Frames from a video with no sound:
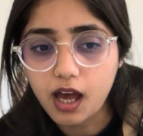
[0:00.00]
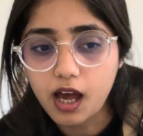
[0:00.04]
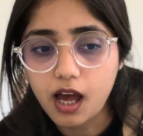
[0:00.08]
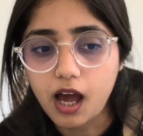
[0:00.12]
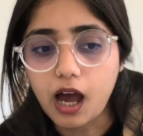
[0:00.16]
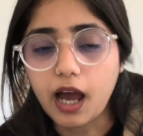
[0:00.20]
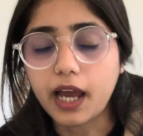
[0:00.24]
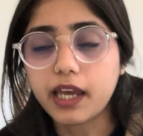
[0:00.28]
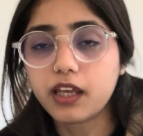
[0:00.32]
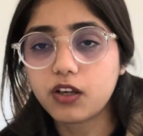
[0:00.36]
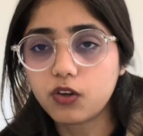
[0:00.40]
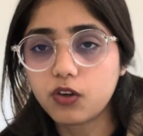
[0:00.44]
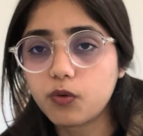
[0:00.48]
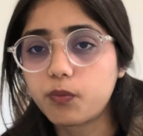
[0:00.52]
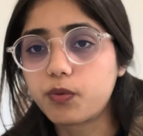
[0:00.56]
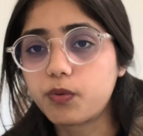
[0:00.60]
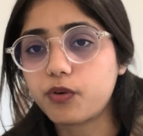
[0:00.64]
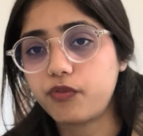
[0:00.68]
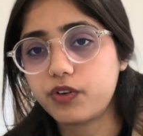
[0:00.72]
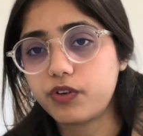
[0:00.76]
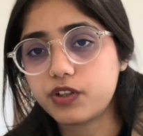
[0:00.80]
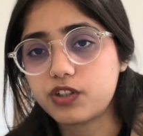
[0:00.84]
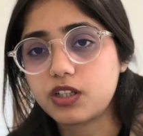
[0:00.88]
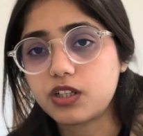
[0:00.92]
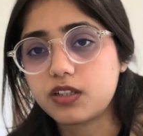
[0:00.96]
I know
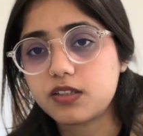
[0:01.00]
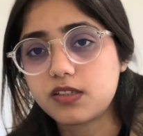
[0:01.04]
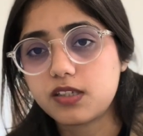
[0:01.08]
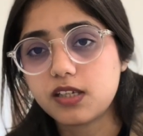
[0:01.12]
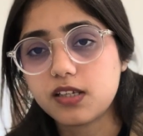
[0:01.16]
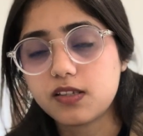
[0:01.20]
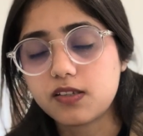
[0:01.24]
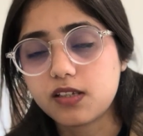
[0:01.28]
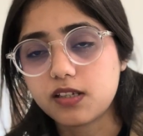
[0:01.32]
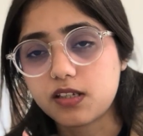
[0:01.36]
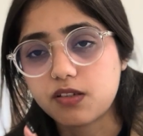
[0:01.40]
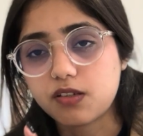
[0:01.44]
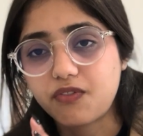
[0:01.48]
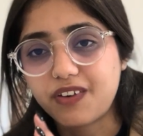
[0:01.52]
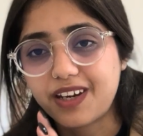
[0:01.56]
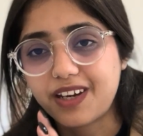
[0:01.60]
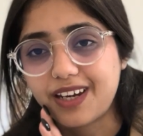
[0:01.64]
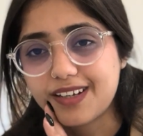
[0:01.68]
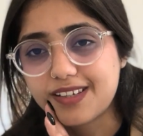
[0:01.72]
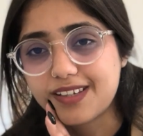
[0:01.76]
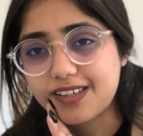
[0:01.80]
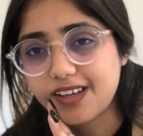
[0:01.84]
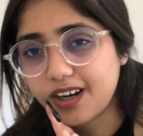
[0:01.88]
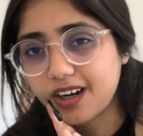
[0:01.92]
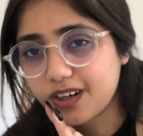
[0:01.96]
proficiency
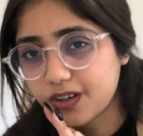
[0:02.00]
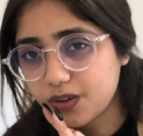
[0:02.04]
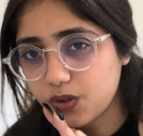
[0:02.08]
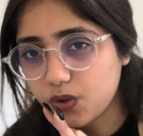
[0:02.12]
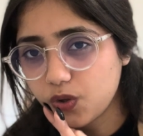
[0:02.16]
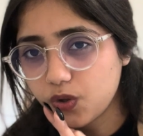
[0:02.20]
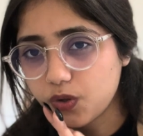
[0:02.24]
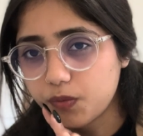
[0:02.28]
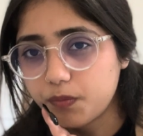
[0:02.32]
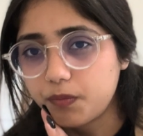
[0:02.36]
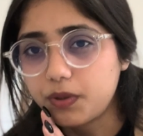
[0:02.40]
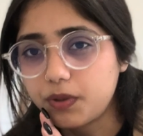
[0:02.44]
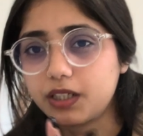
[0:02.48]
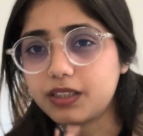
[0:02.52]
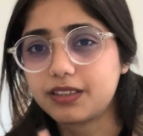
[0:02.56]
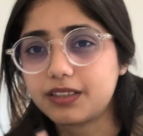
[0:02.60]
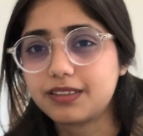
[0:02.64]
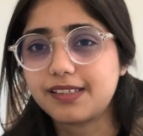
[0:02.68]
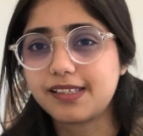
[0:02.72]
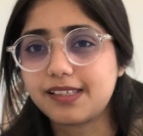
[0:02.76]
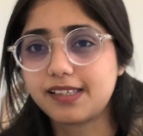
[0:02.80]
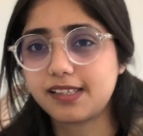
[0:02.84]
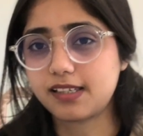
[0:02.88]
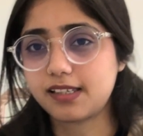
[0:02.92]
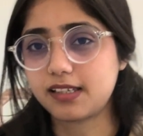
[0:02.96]
certificates are good, but
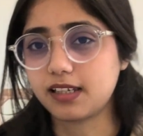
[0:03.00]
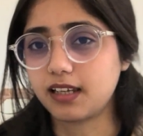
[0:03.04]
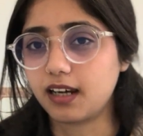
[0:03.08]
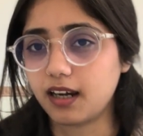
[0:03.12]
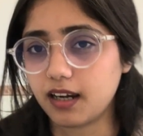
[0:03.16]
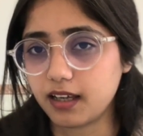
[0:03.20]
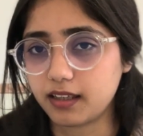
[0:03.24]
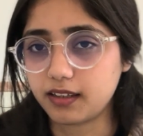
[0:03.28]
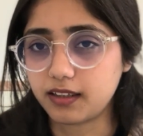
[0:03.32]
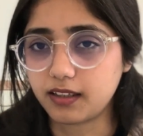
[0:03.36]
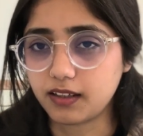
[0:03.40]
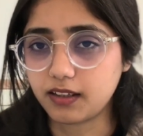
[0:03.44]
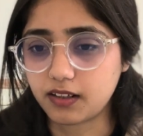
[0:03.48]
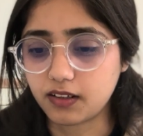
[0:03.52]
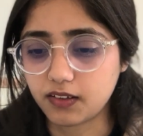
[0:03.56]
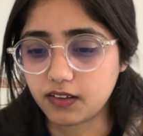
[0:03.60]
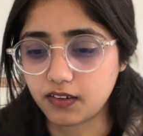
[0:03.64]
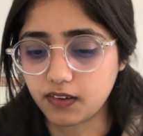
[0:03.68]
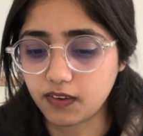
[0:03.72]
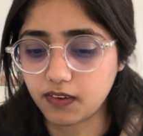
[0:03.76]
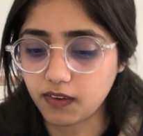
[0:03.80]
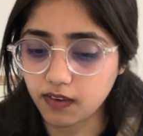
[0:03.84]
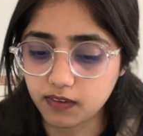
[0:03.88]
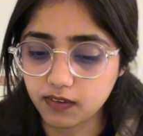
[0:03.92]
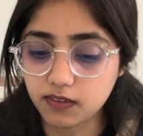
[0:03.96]
still there
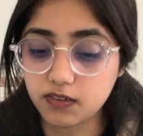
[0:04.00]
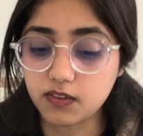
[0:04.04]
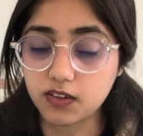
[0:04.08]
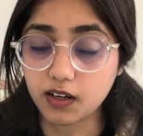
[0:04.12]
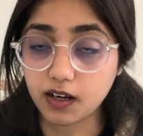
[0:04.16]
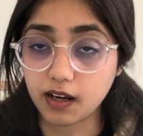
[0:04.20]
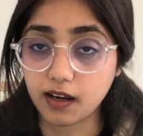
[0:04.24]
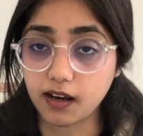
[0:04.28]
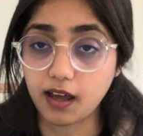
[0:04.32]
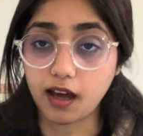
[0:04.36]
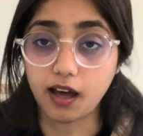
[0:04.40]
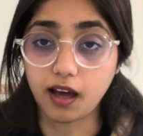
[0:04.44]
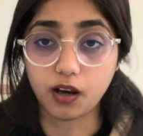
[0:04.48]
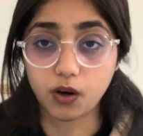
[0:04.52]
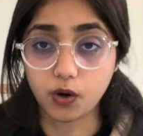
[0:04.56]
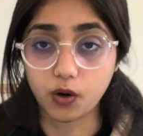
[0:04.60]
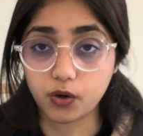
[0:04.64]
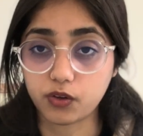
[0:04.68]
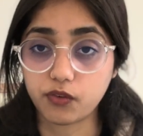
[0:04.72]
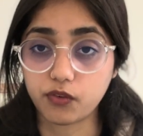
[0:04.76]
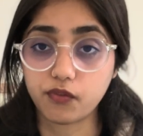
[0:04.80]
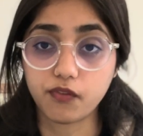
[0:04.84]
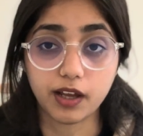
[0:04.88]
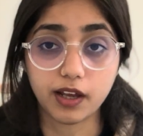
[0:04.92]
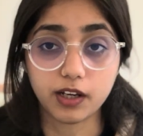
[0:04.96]
is still a lot
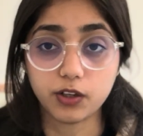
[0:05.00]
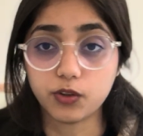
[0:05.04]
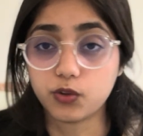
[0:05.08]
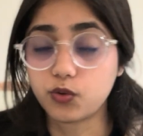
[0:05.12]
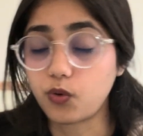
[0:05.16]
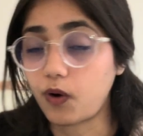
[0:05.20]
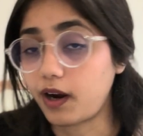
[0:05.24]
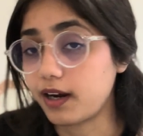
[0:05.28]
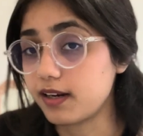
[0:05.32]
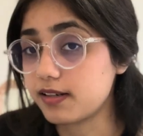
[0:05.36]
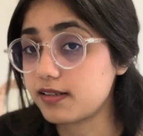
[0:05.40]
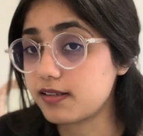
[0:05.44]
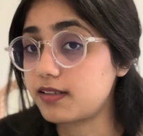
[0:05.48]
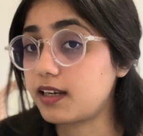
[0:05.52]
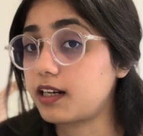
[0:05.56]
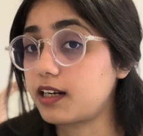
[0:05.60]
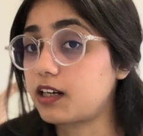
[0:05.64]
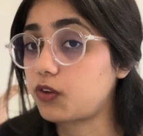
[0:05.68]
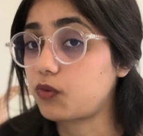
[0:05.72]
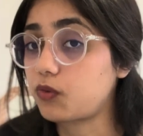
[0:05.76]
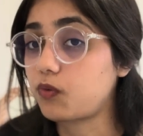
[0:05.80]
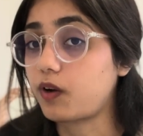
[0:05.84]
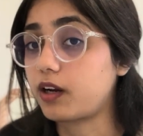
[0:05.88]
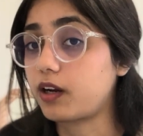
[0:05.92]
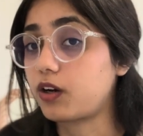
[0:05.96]
of value to IELTS. That
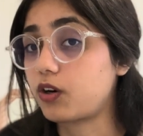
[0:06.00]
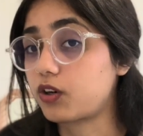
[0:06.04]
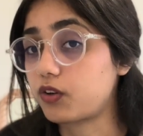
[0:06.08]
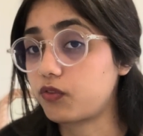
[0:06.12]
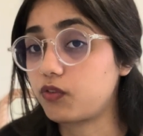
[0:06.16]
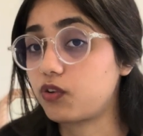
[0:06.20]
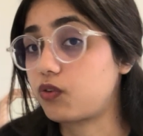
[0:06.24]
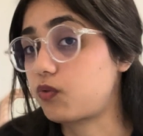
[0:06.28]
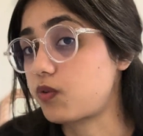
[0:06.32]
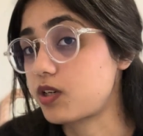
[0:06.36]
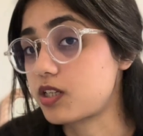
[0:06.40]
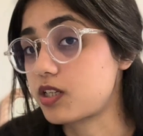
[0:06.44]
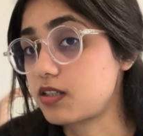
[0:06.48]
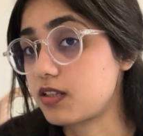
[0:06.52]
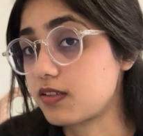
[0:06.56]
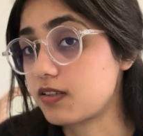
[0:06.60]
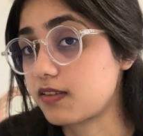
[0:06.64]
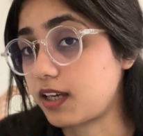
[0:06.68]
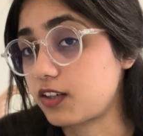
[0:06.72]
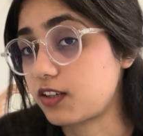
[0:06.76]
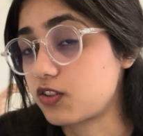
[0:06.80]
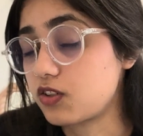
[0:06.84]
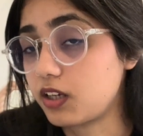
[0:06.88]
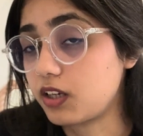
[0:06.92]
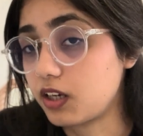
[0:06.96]
is why a lot of universities actually